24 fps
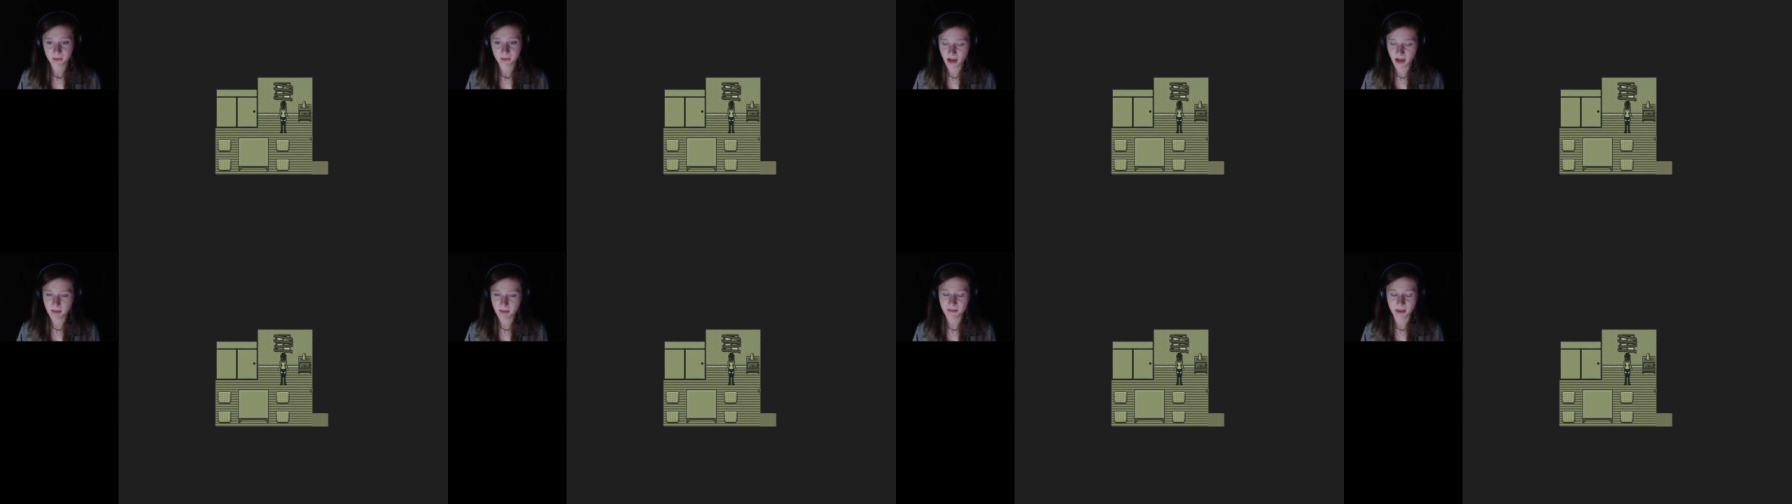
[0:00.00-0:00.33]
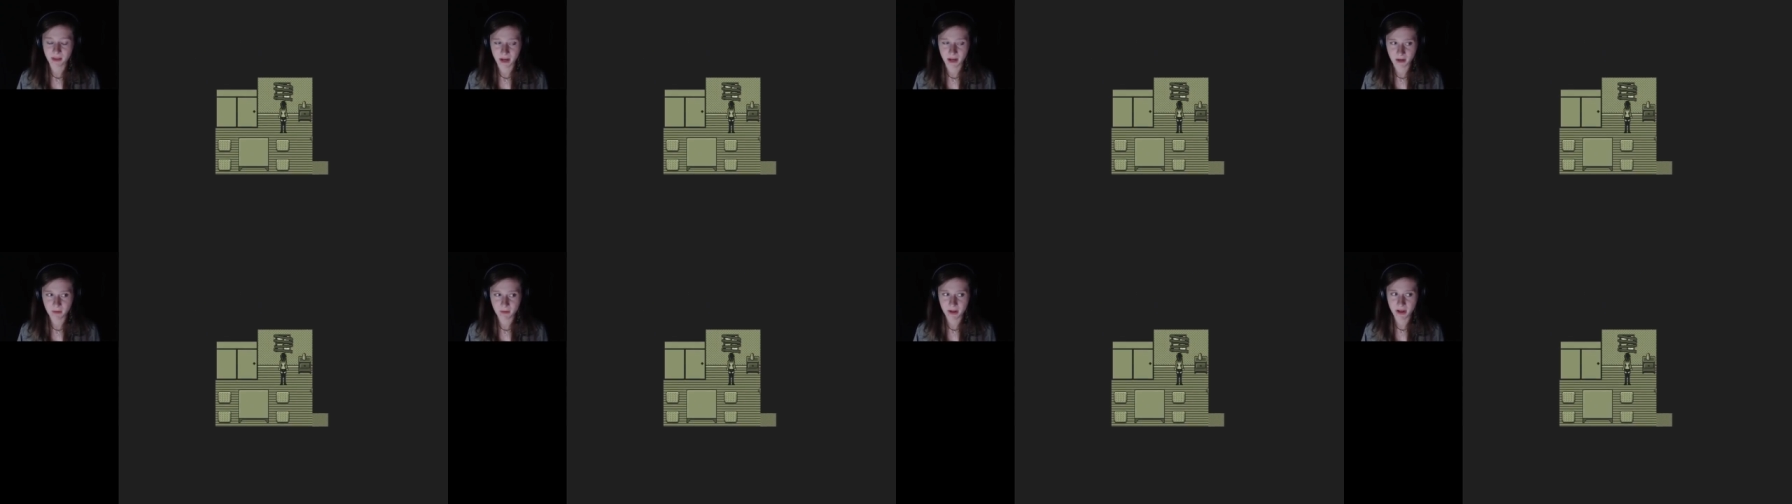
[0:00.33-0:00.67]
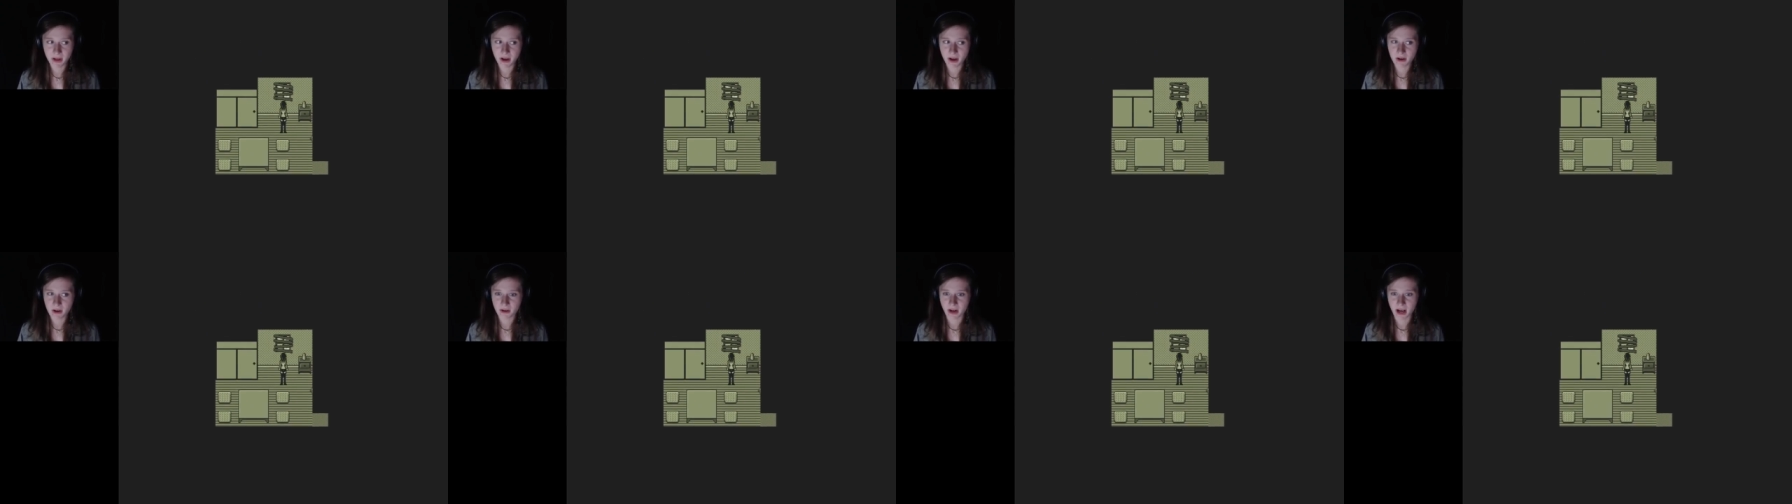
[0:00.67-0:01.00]
Yep, here we
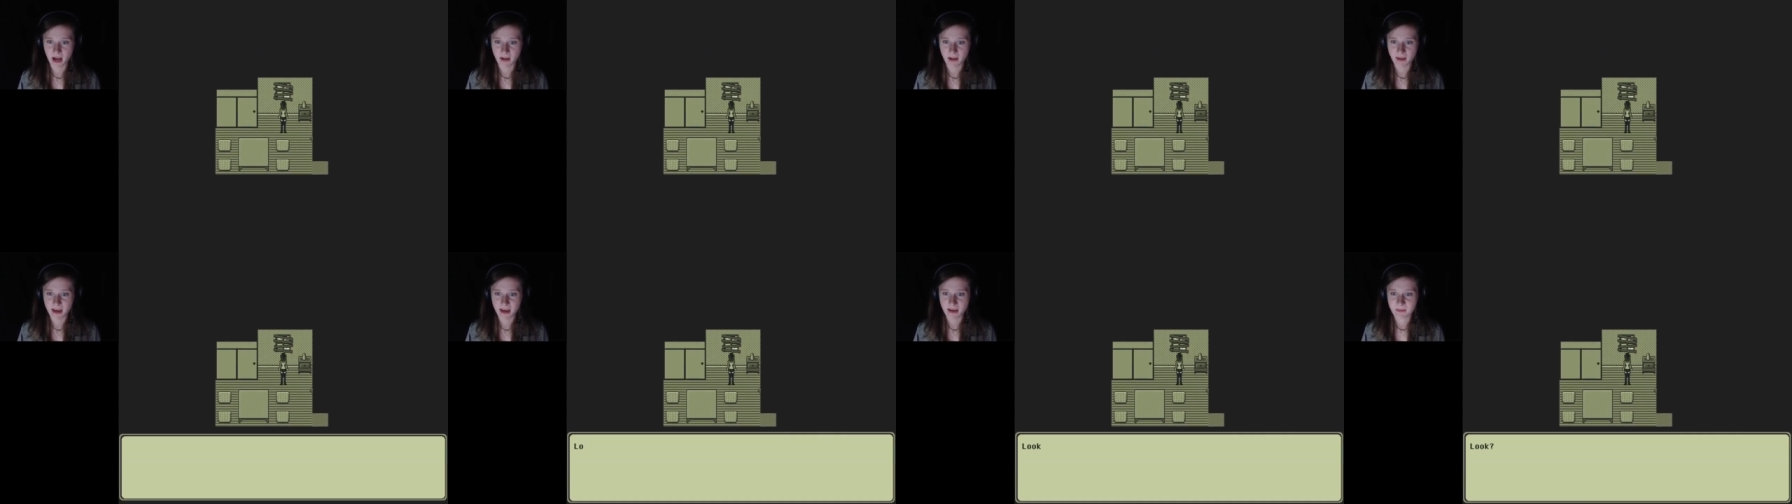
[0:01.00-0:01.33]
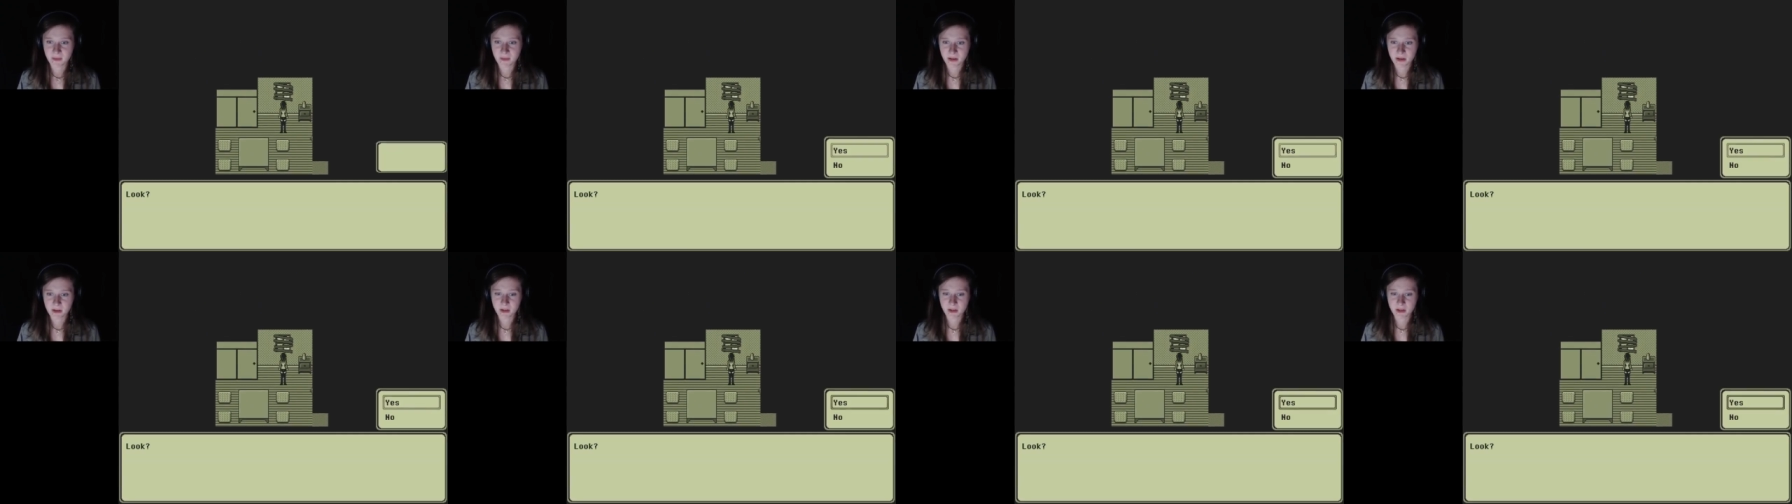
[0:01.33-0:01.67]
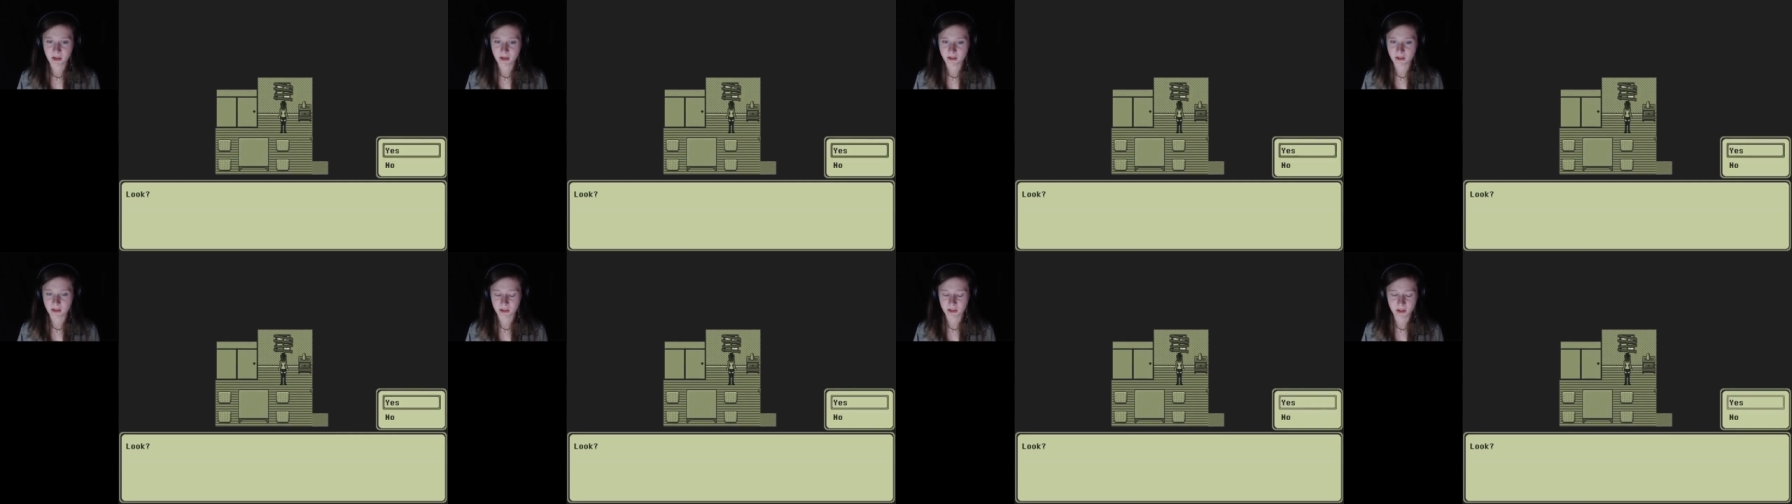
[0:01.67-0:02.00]
go, Nami.
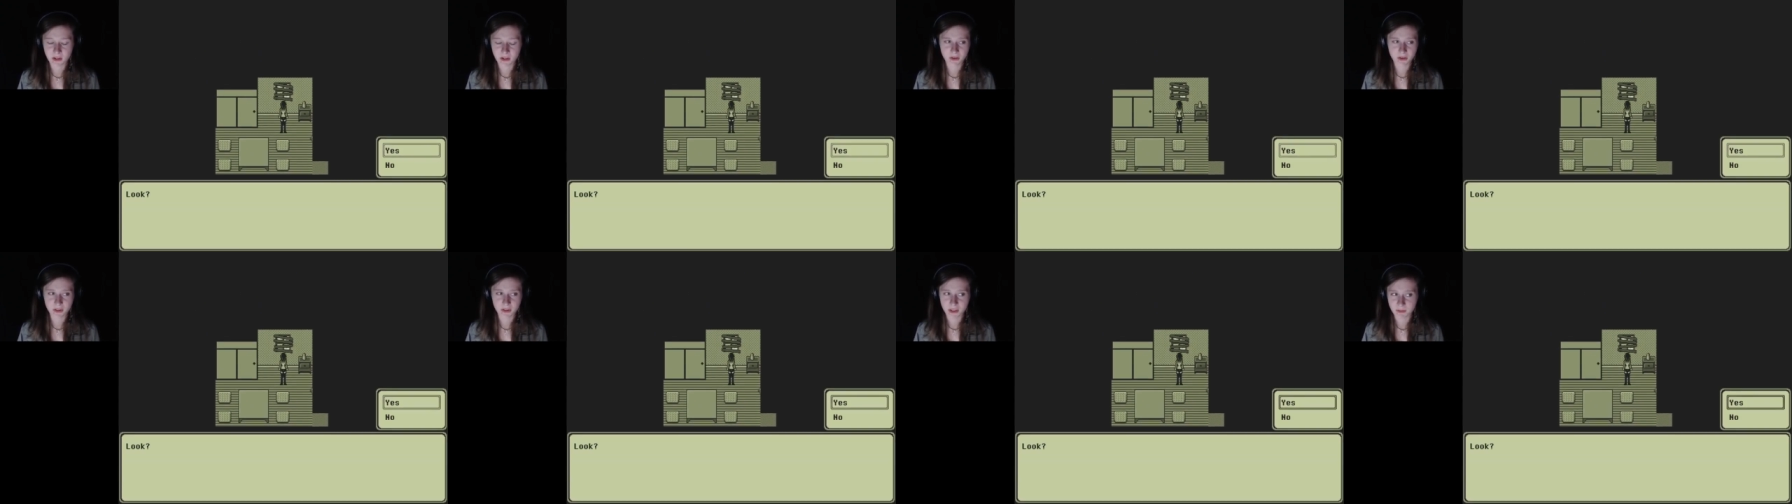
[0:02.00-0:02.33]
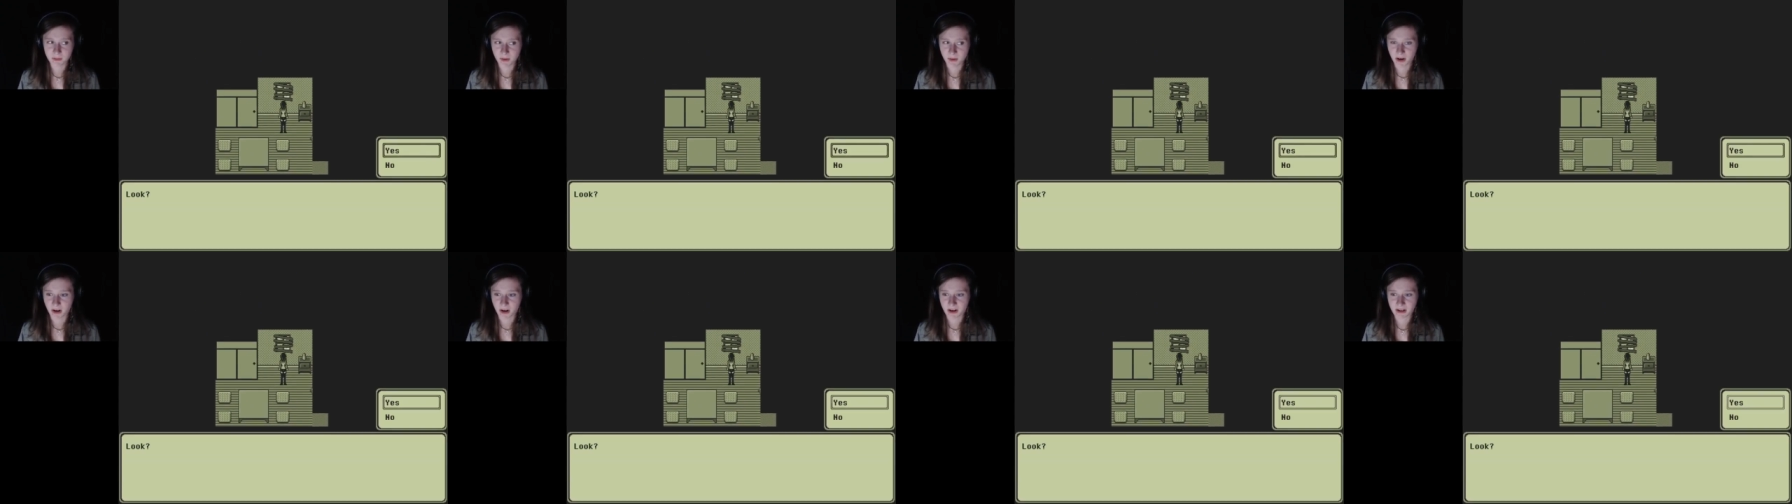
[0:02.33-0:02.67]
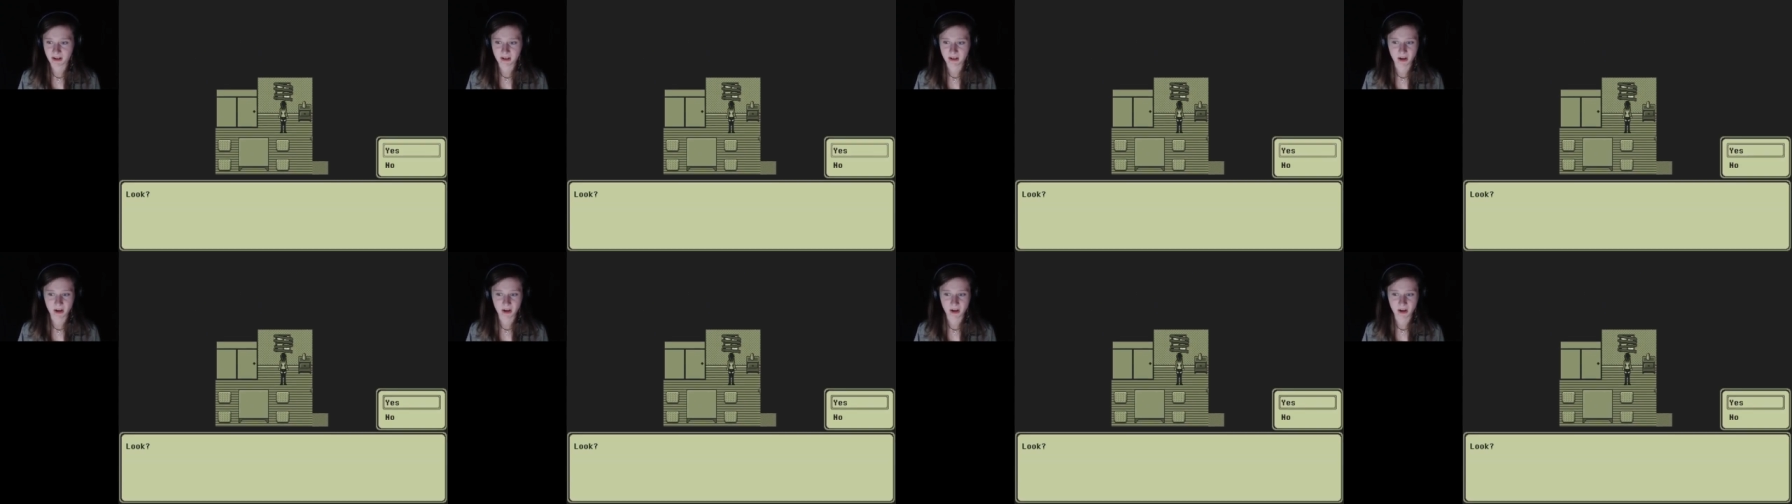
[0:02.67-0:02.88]
You're so smart.